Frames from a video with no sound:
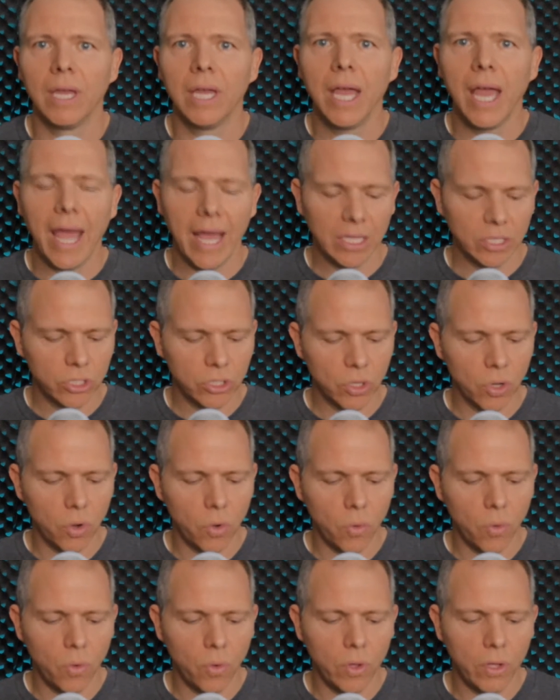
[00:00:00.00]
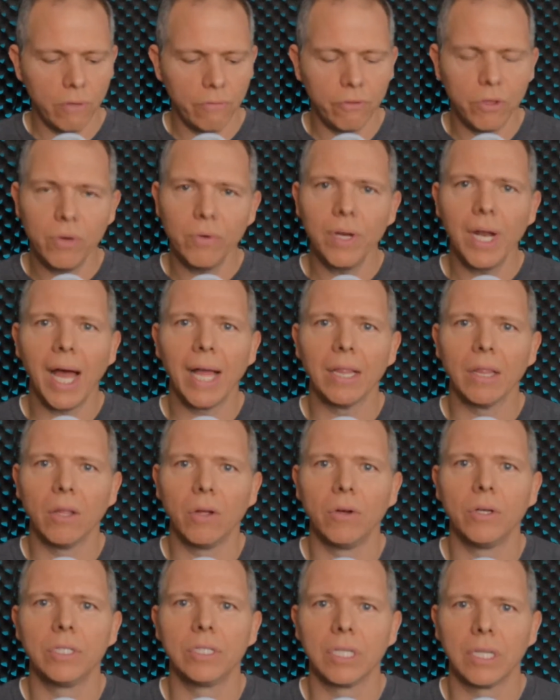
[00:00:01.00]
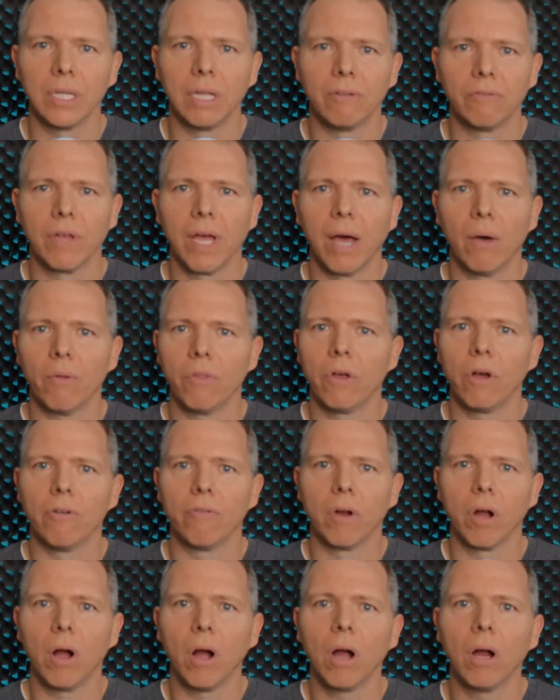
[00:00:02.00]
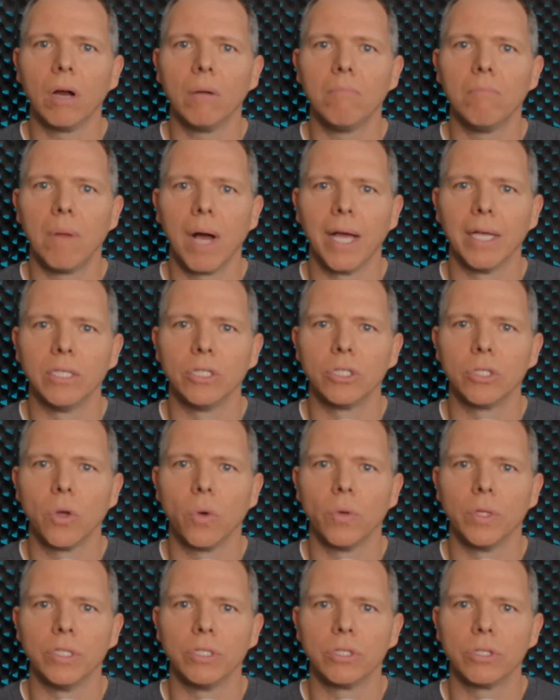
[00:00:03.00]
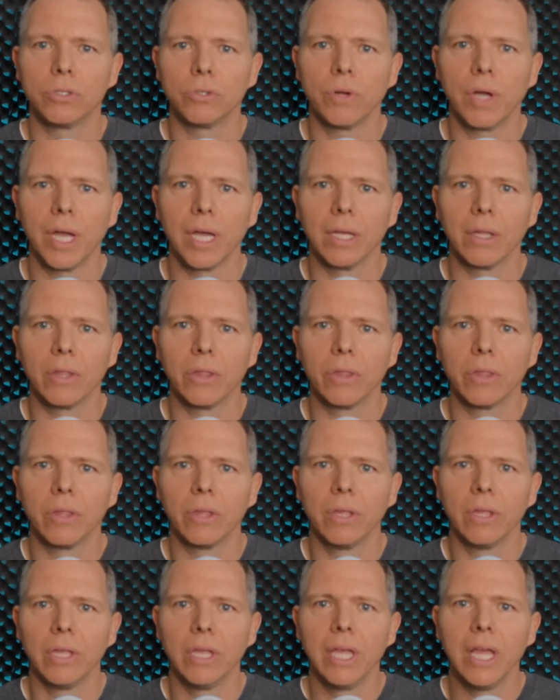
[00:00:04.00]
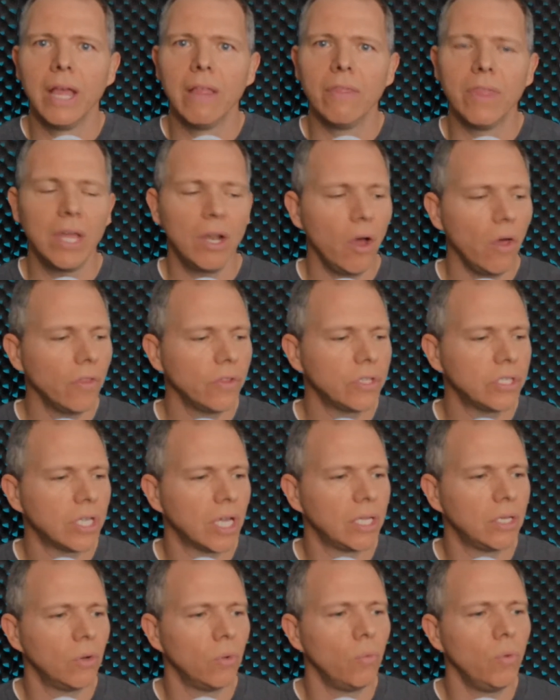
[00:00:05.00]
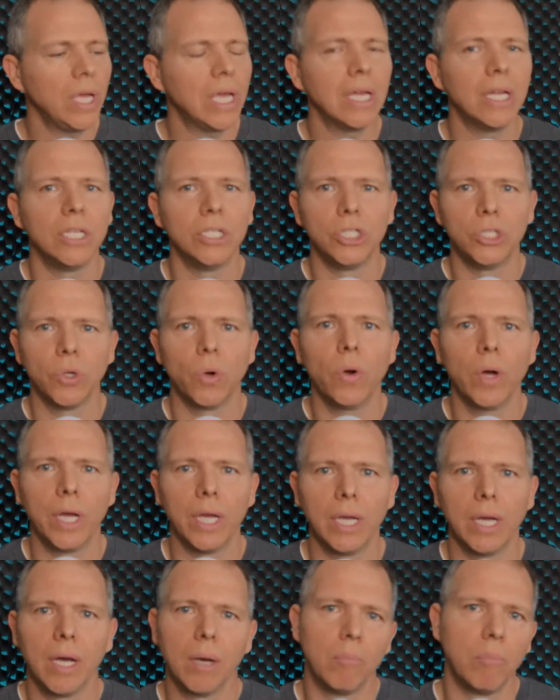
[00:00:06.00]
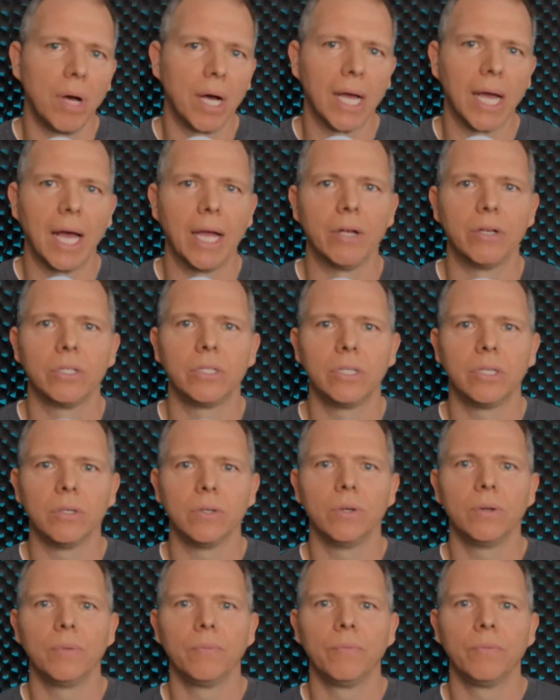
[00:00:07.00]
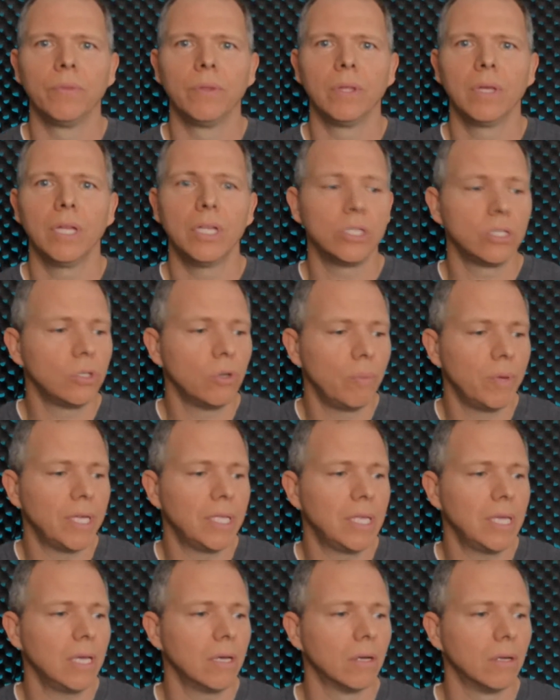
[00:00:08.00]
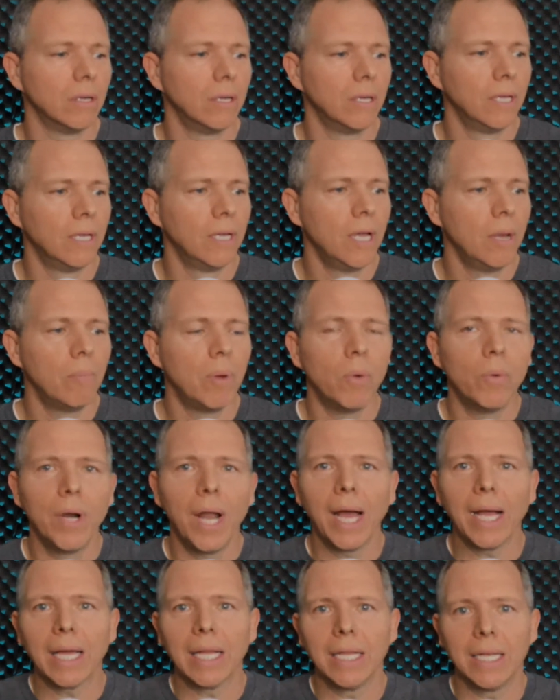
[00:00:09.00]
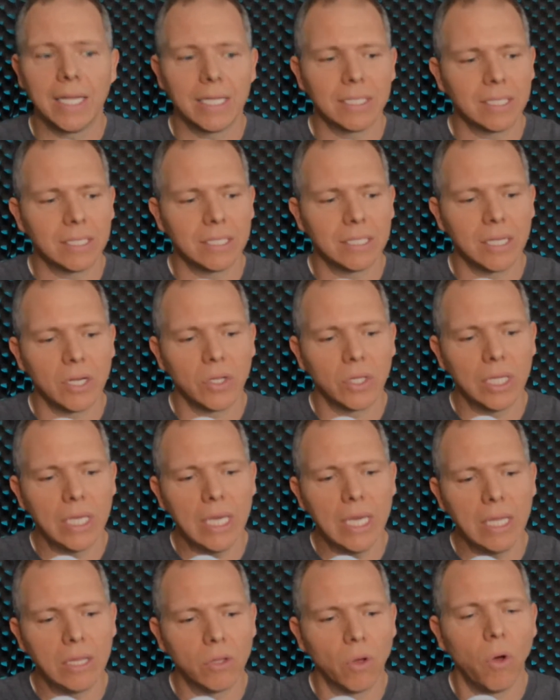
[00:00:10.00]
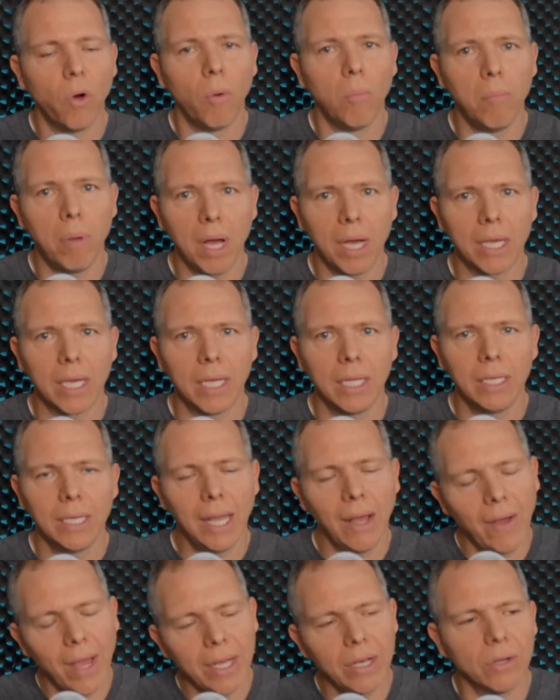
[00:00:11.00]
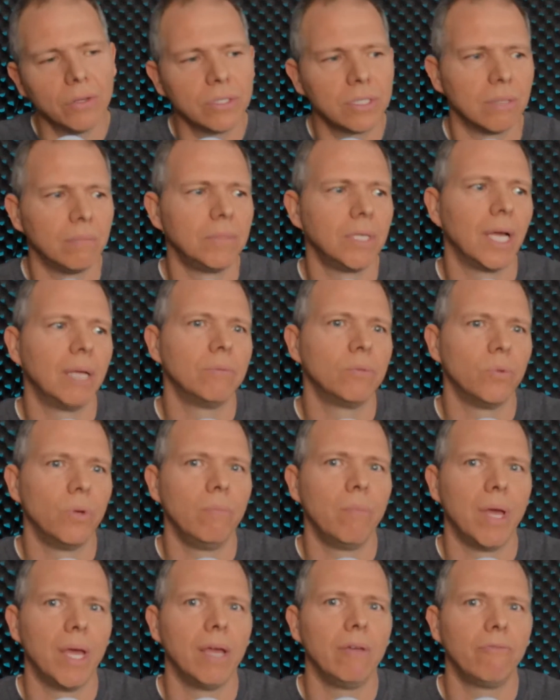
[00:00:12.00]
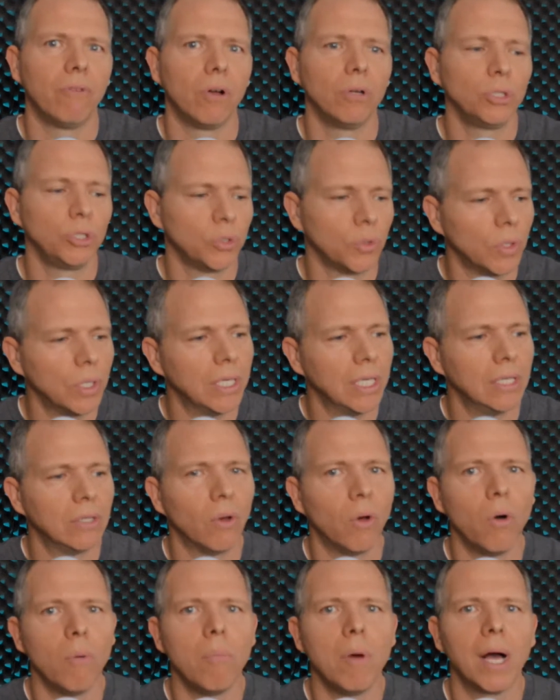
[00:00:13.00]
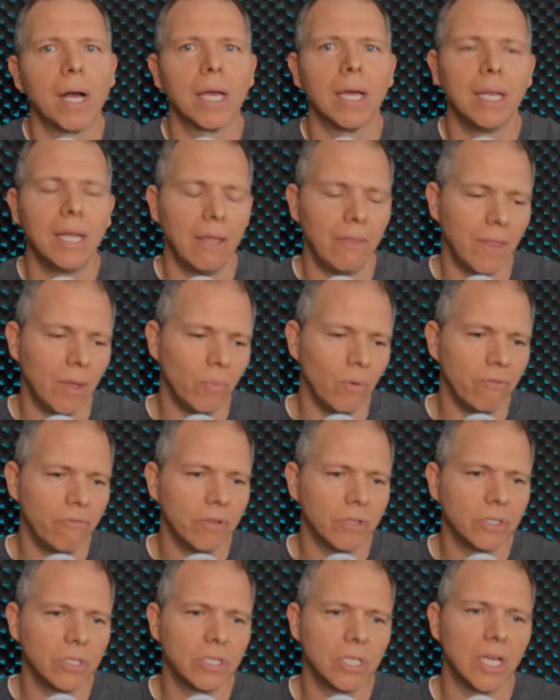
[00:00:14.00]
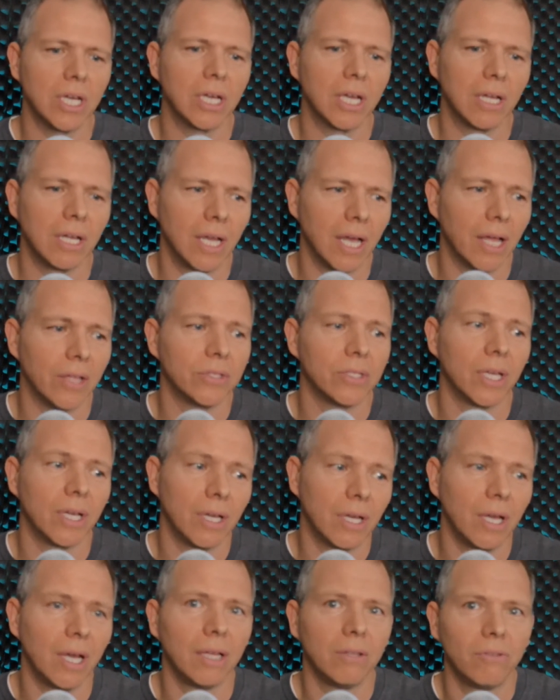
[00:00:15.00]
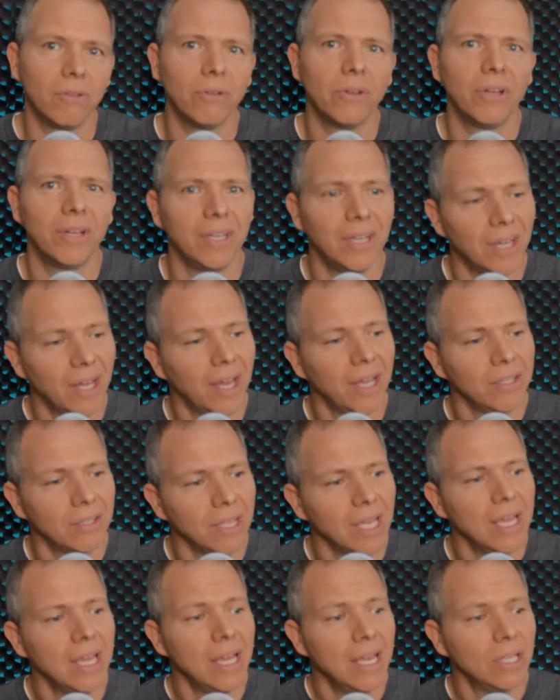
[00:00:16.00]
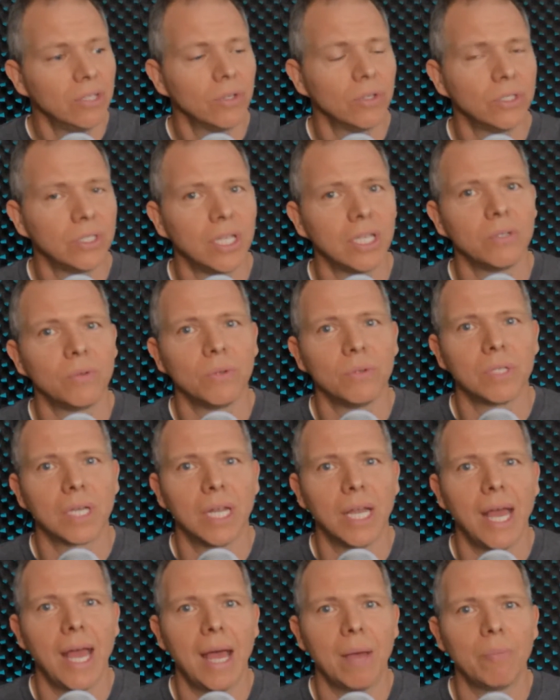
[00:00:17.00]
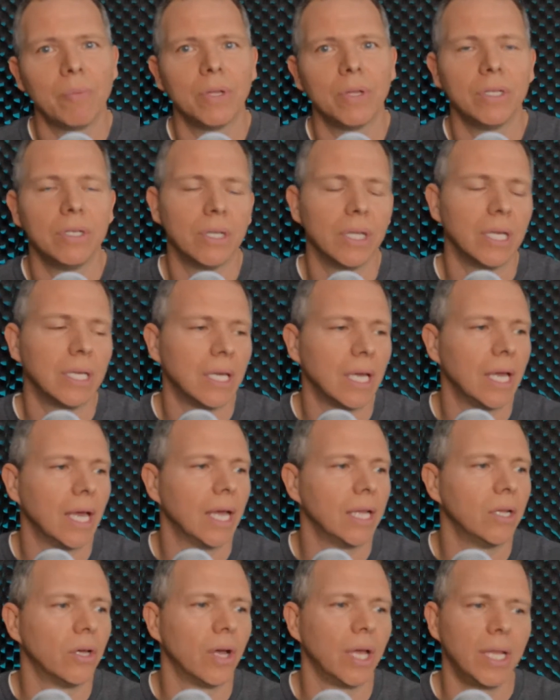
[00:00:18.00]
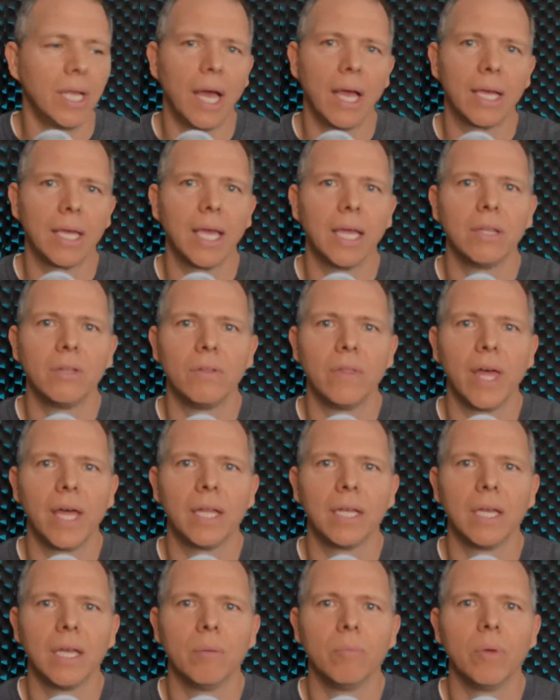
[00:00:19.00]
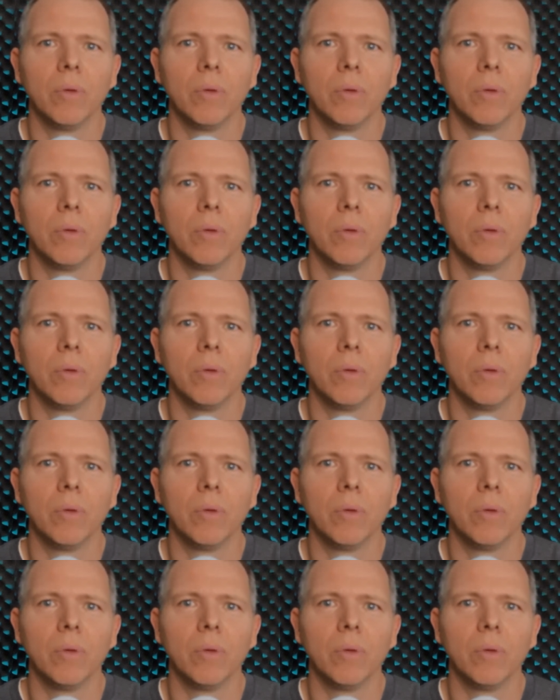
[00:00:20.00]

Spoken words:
And so if you and I learn to love God with all of our heart, mind, soul, and strength, then all of a sudden we can enjoy a buckeye or two. And it's no big deal. But we're not going to necessarily eat the whole bucket. Now, I know sometimes we may fall short and eat the whole bucket, and then we feel sick, and God's like, oh, I told you that's what was going to happen. You're like, yeah, I know, I can't do that again.